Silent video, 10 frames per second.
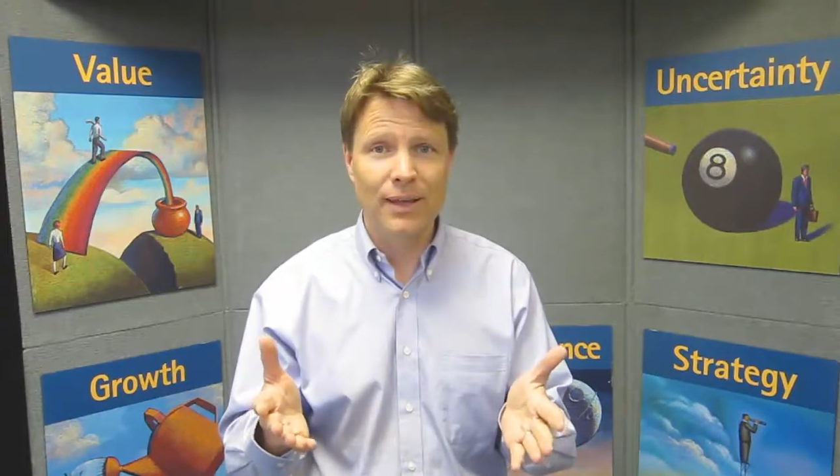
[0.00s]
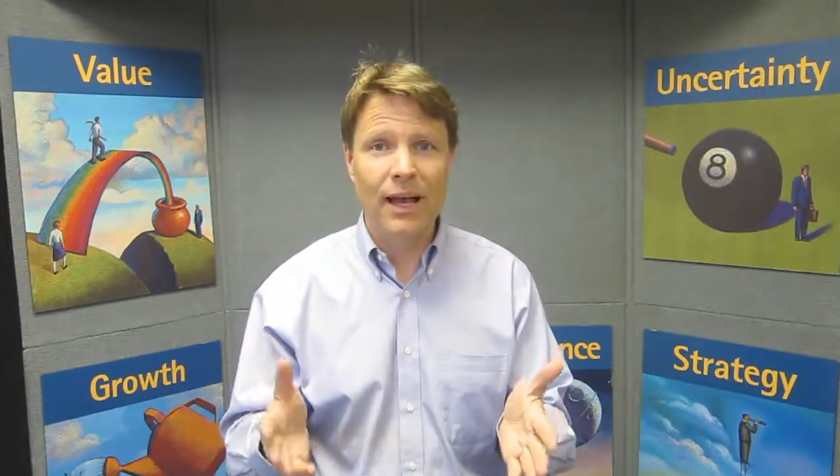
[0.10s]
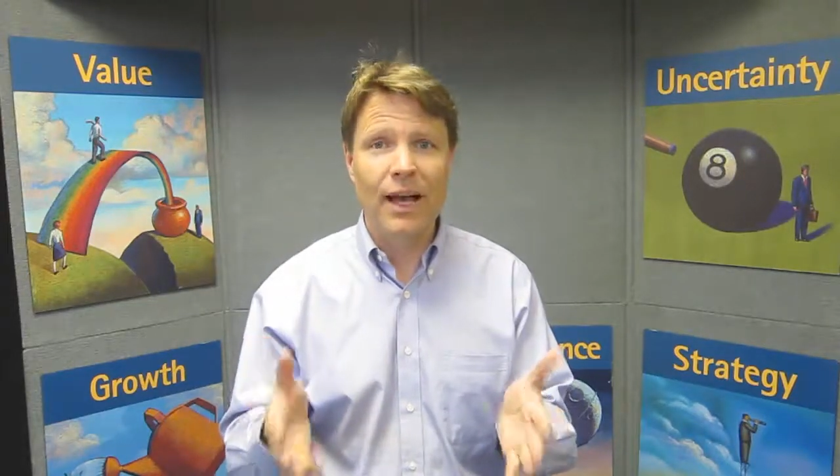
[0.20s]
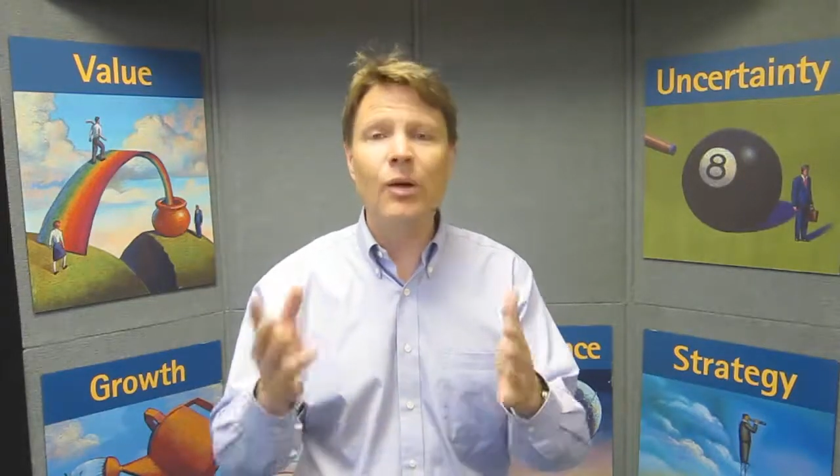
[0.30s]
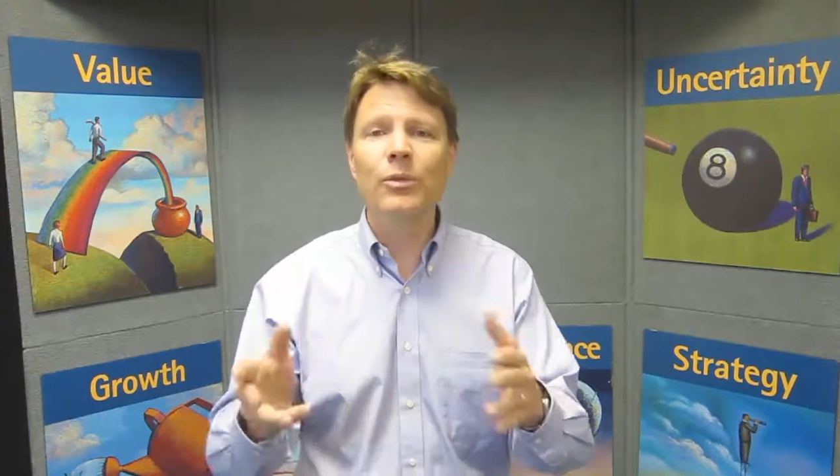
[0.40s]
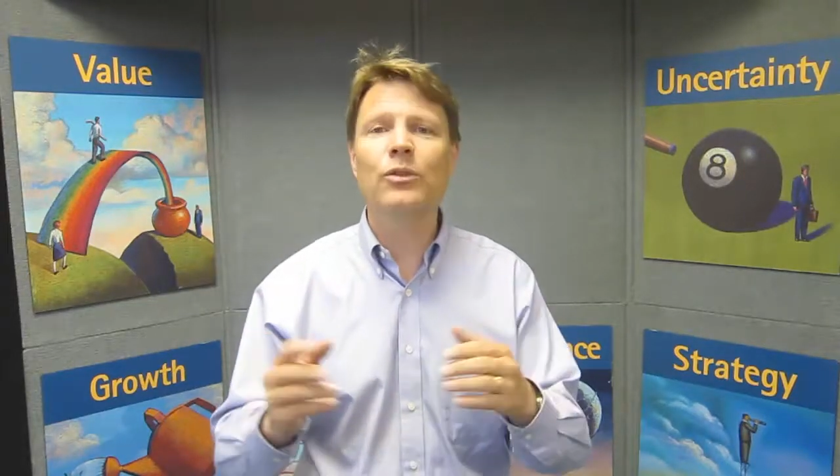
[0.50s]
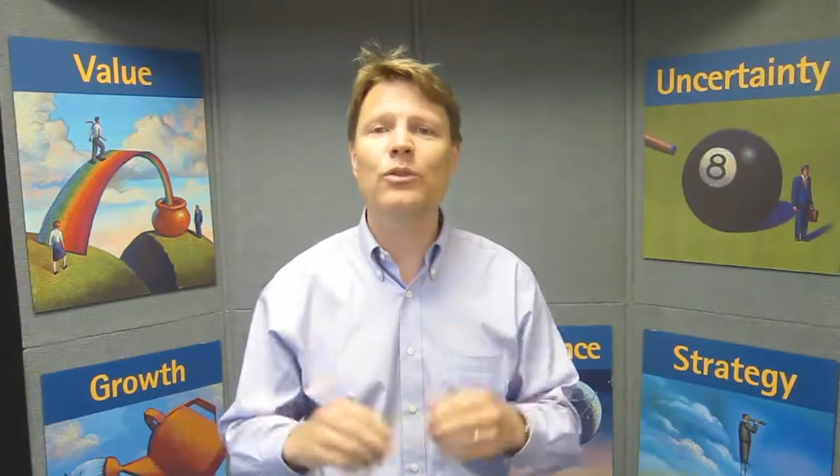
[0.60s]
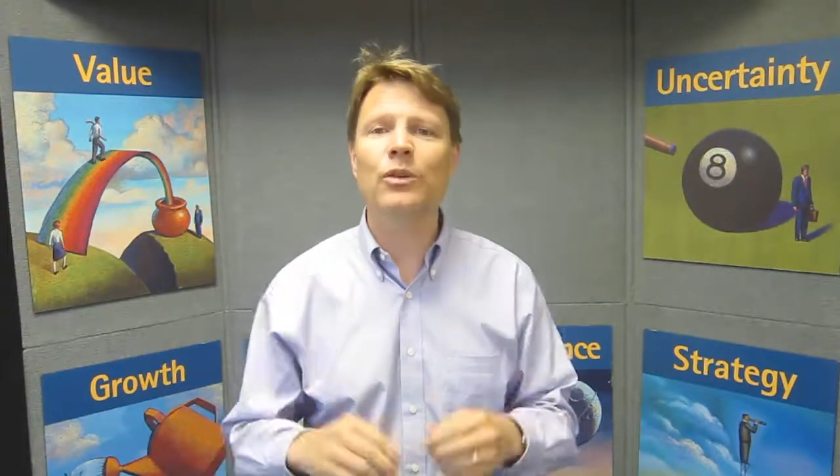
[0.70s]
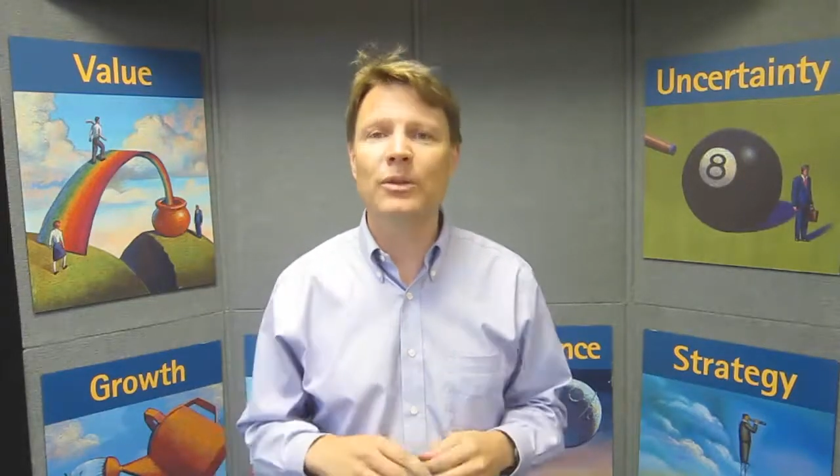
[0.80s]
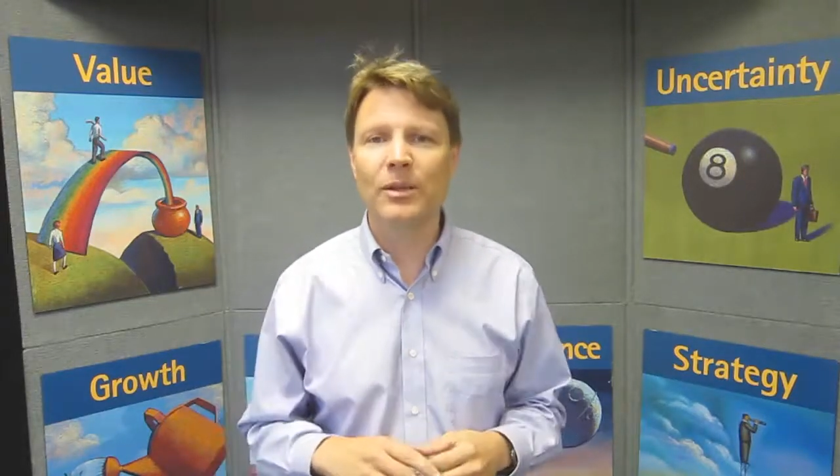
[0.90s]
I hope you'll
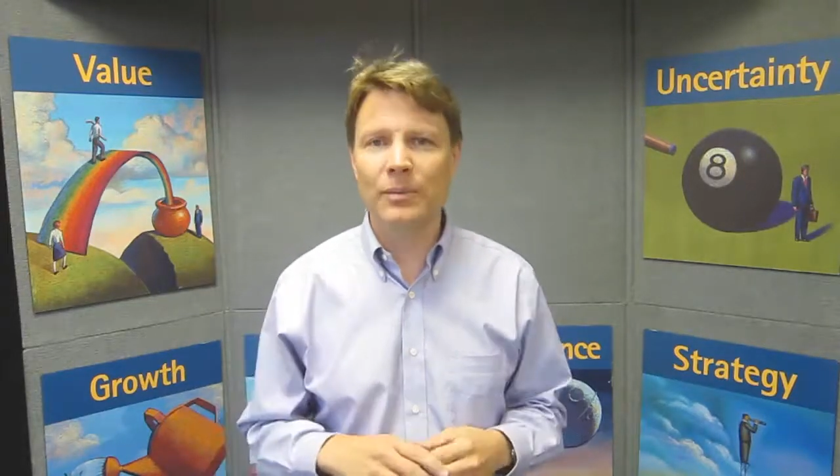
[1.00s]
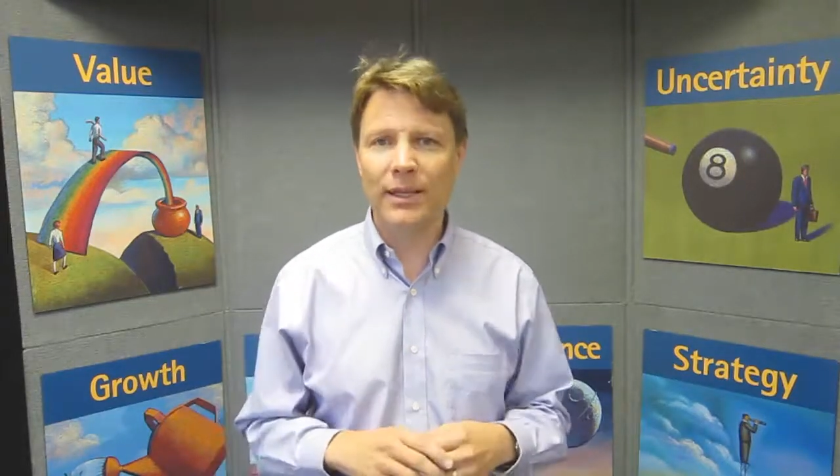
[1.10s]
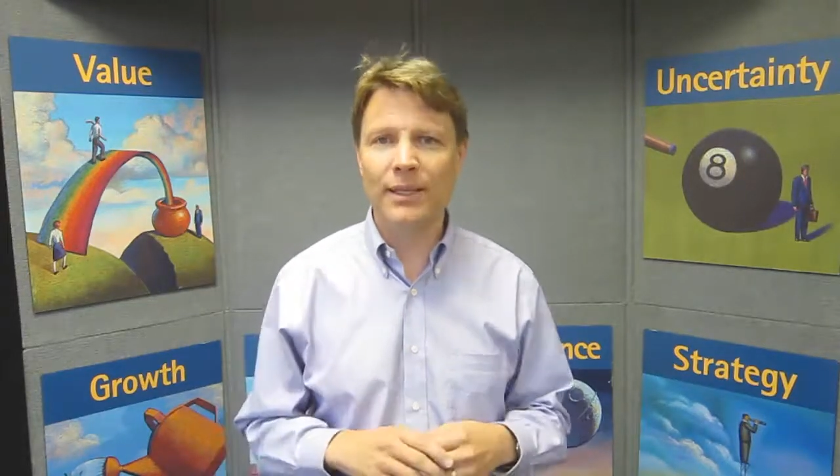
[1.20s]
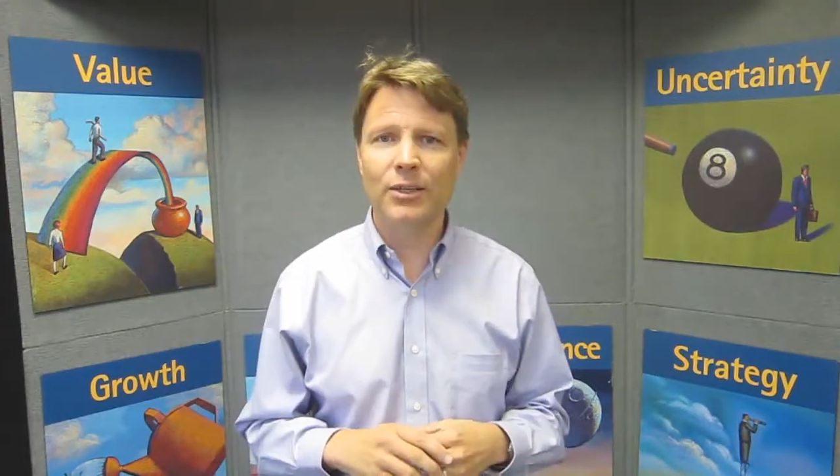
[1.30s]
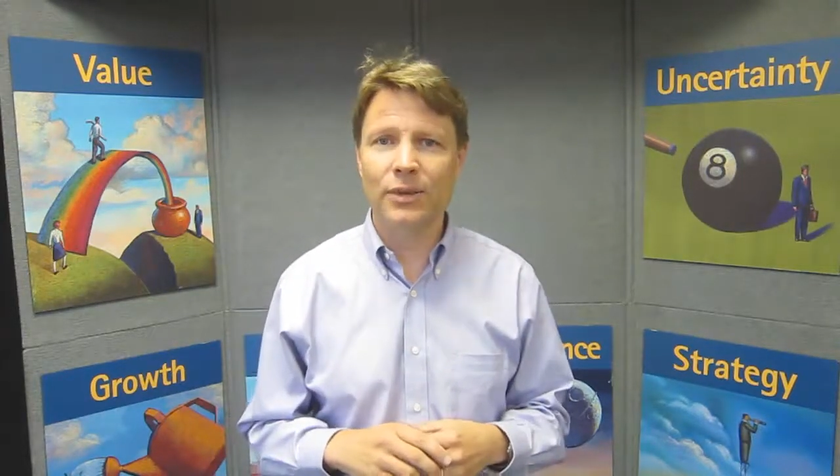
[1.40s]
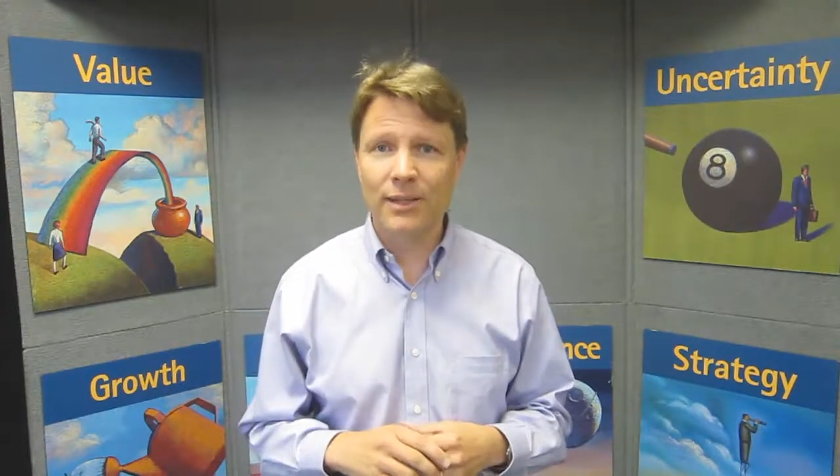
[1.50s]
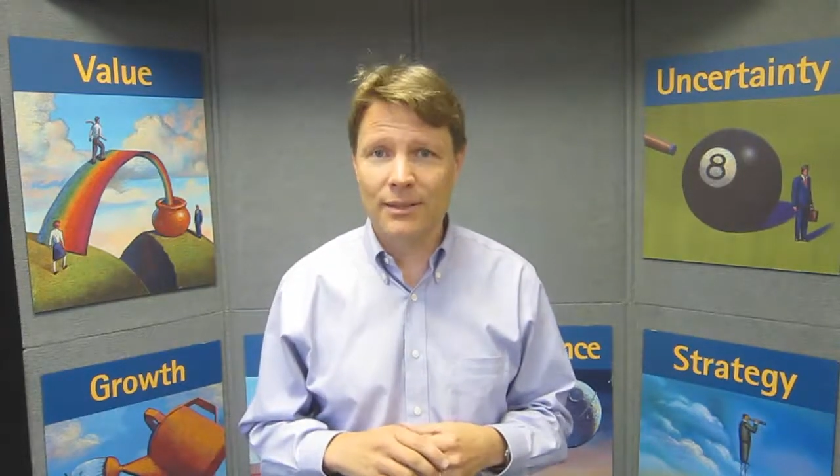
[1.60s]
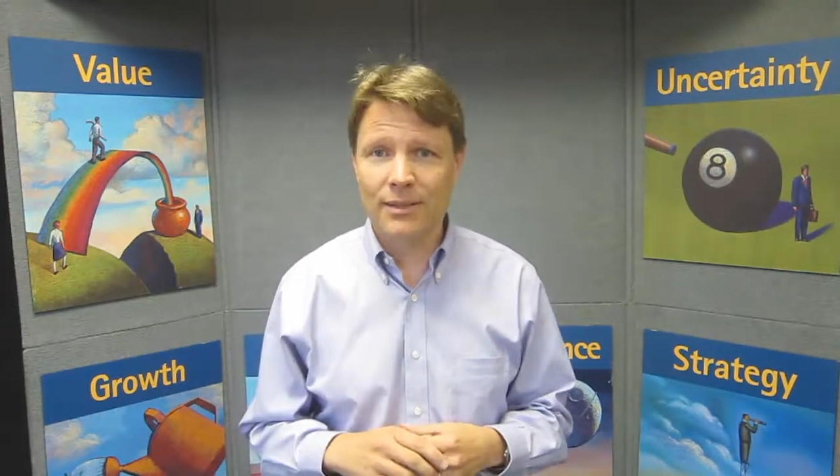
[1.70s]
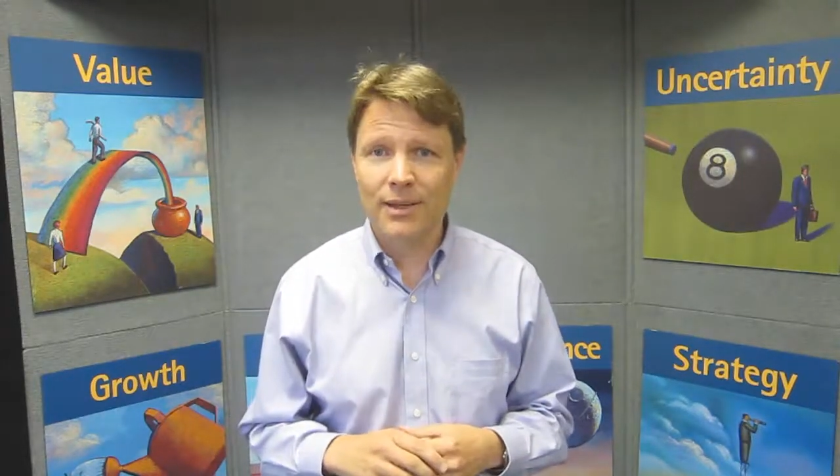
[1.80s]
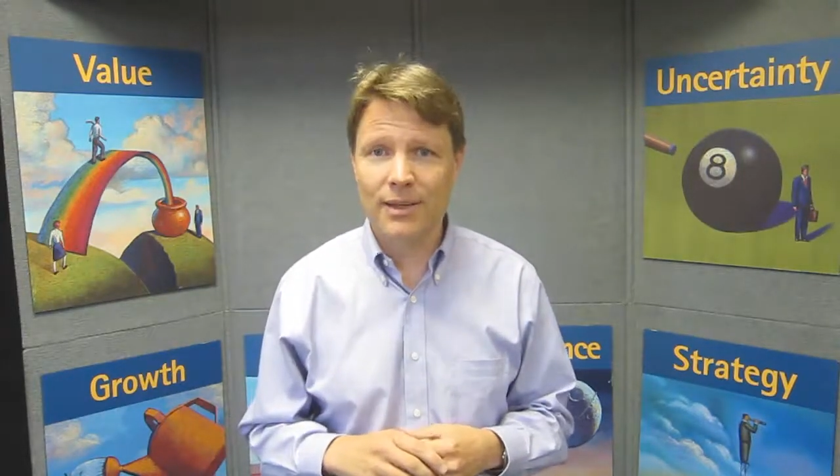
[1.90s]
join me in making it a great
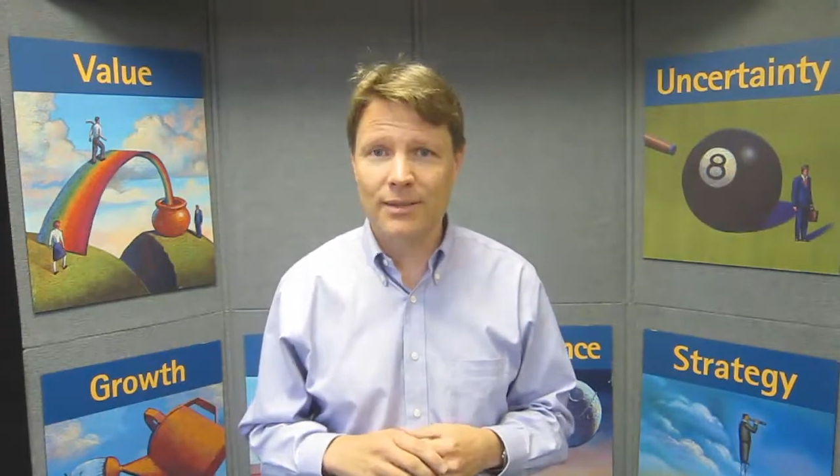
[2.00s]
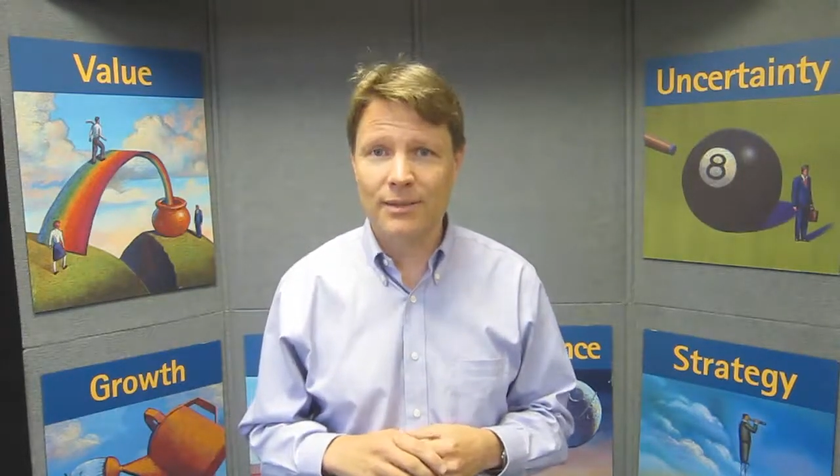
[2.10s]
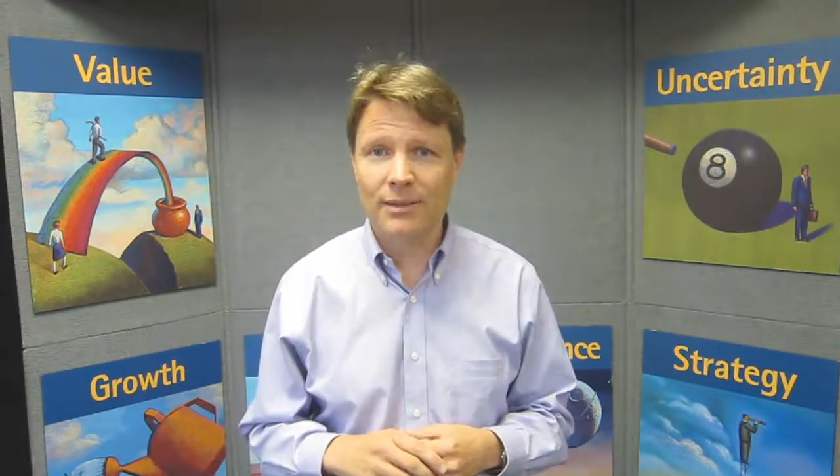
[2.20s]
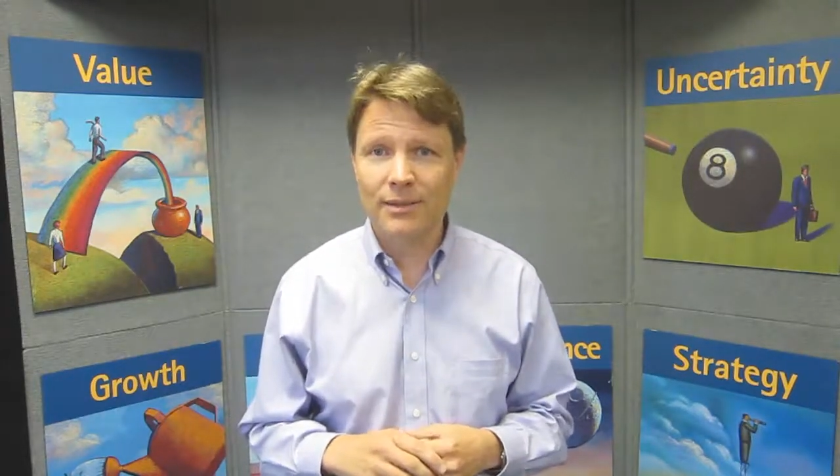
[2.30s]
success.